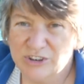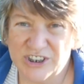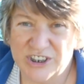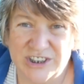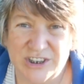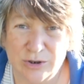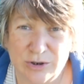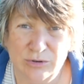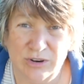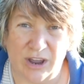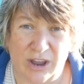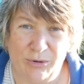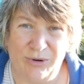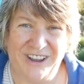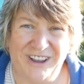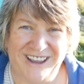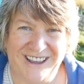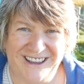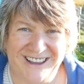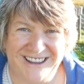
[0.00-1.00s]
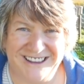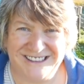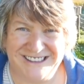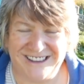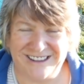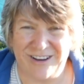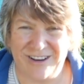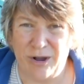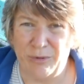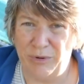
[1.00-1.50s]
what I do know uh, is
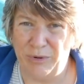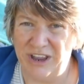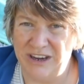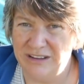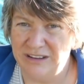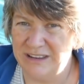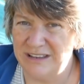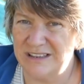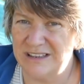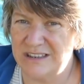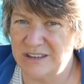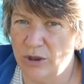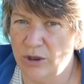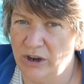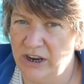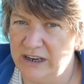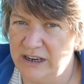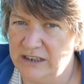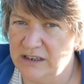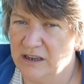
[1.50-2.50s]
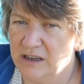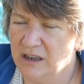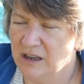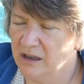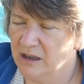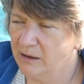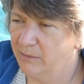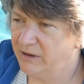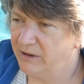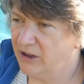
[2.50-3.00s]
that I can't put anything solid
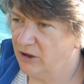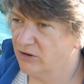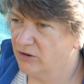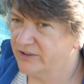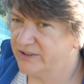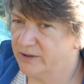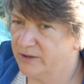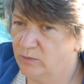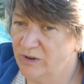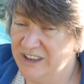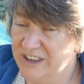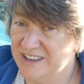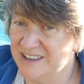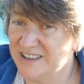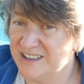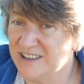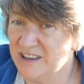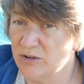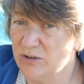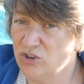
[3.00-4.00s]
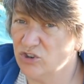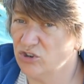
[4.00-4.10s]
uh, because the wind is so